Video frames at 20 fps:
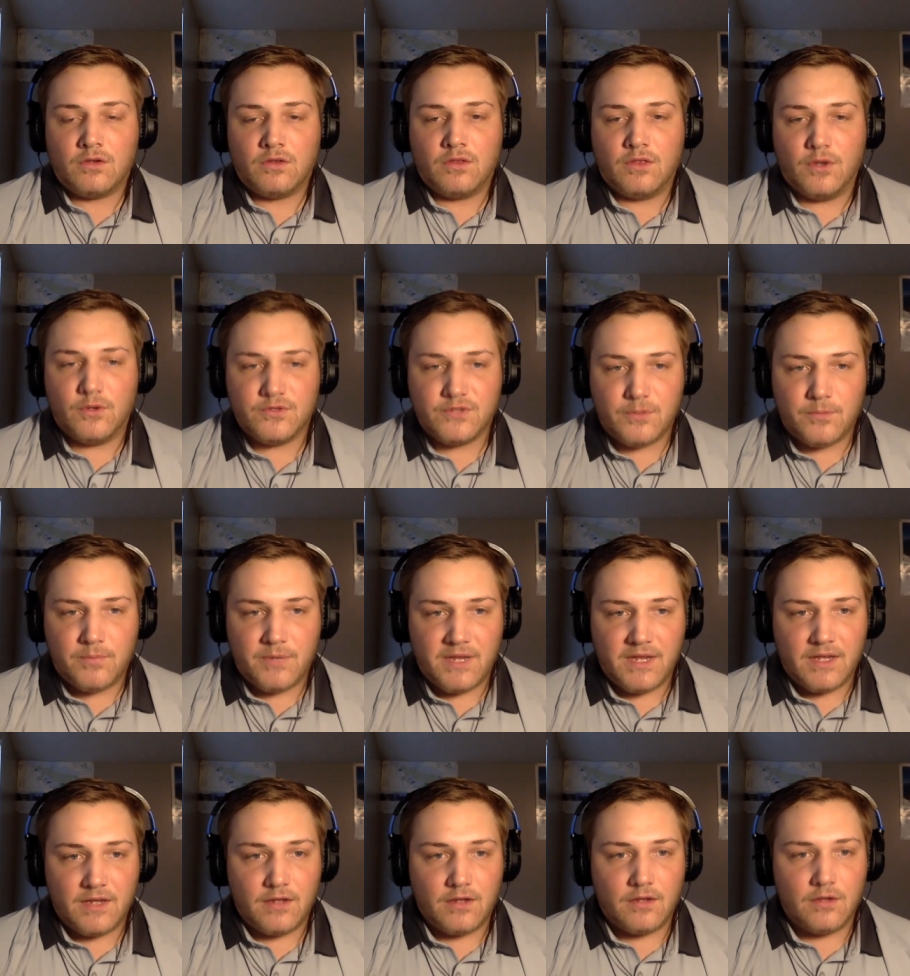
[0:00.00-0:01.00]
those are
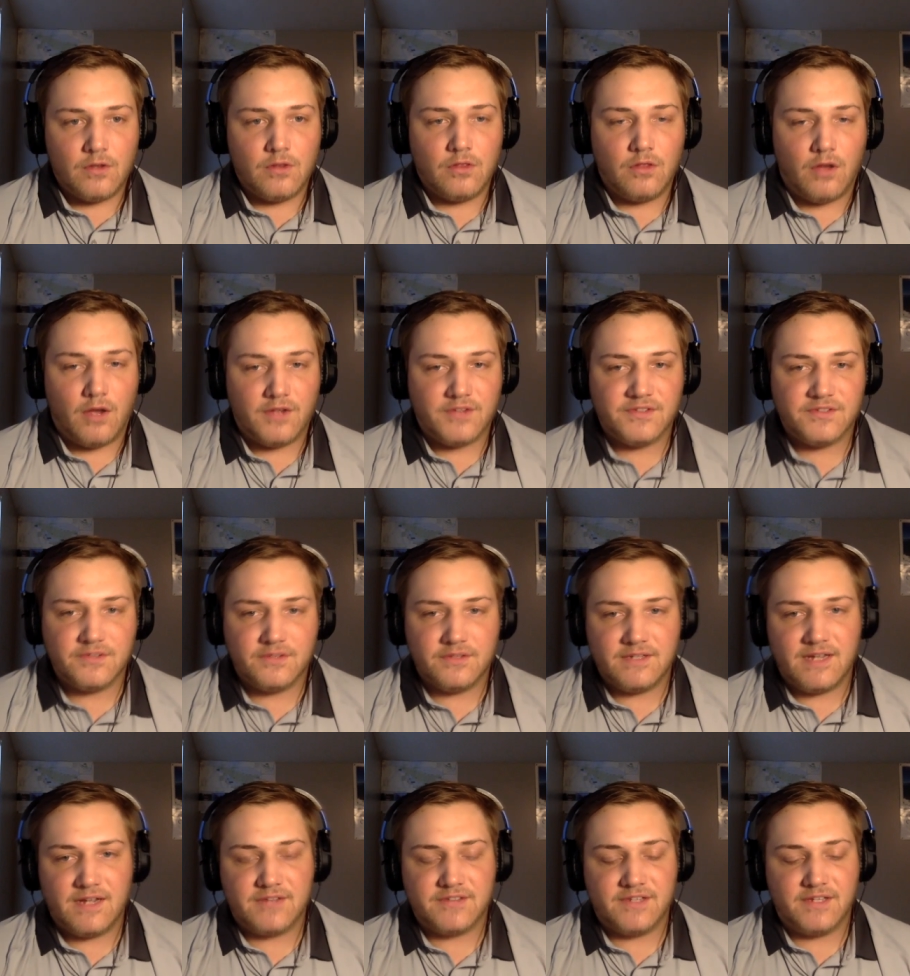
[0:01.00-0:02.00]
big losses on
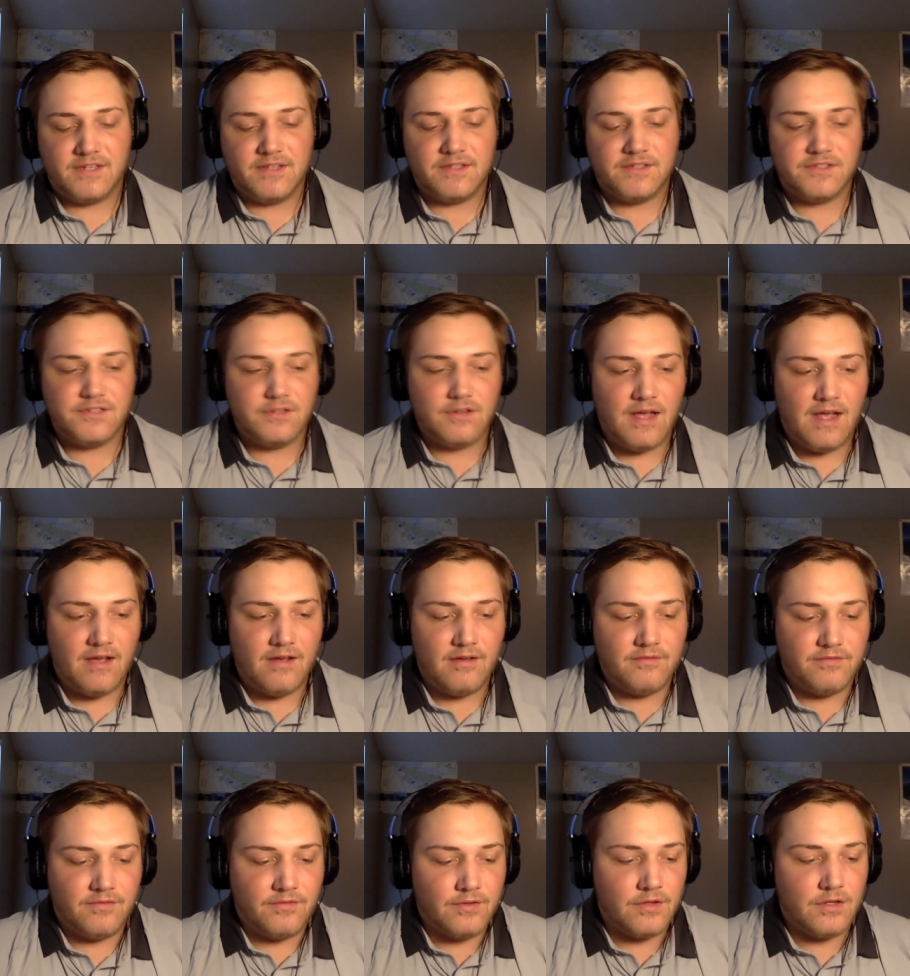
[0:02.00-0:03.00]
the outside. They still
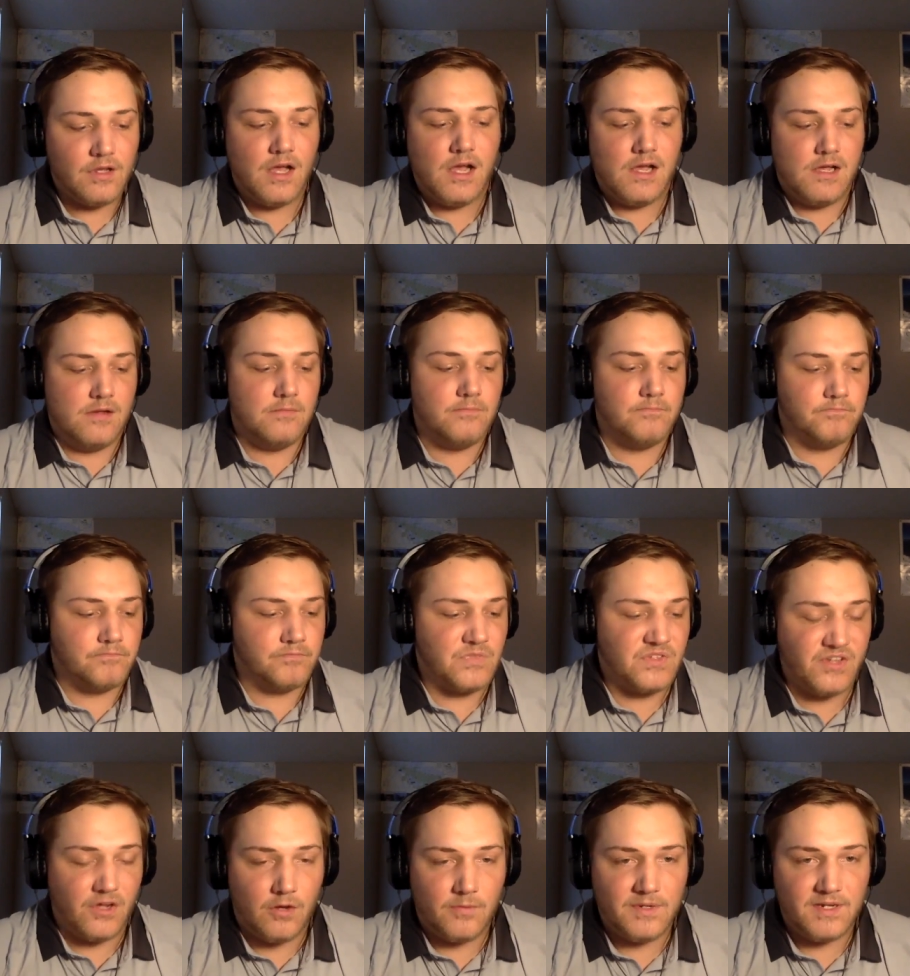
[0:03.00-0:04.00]
have
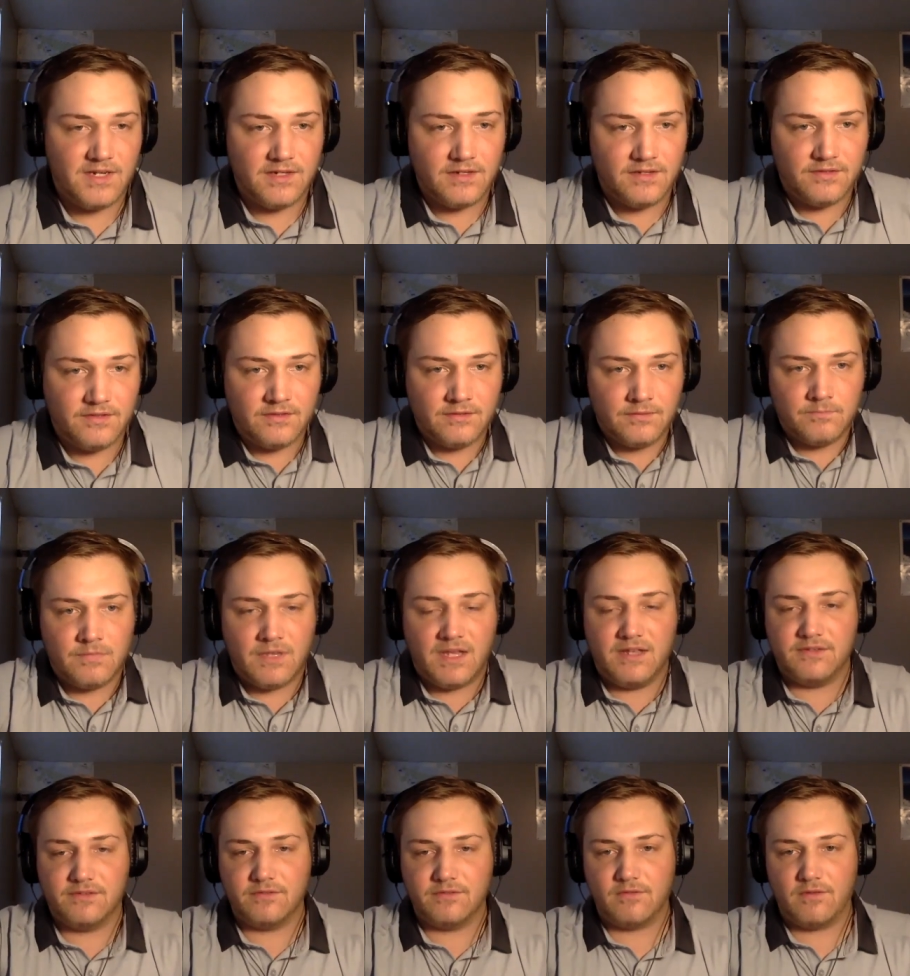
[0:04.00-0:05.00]
Solomon Enos
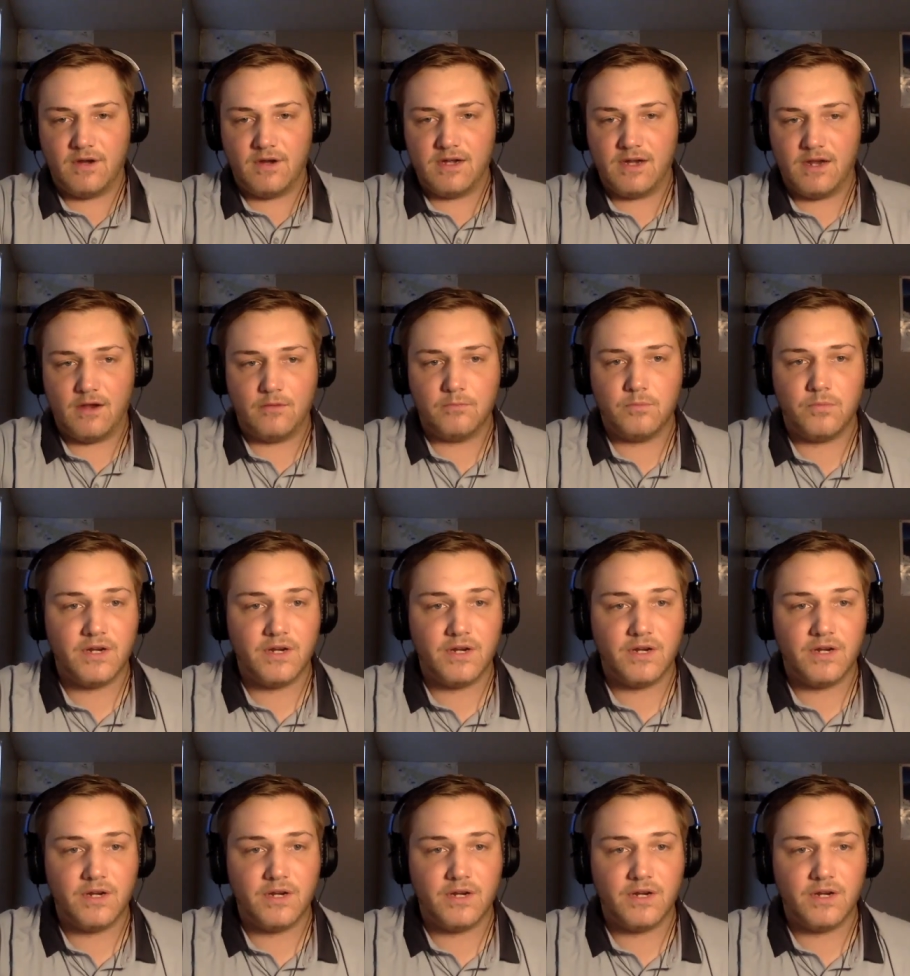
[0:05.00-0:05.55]
as of right now.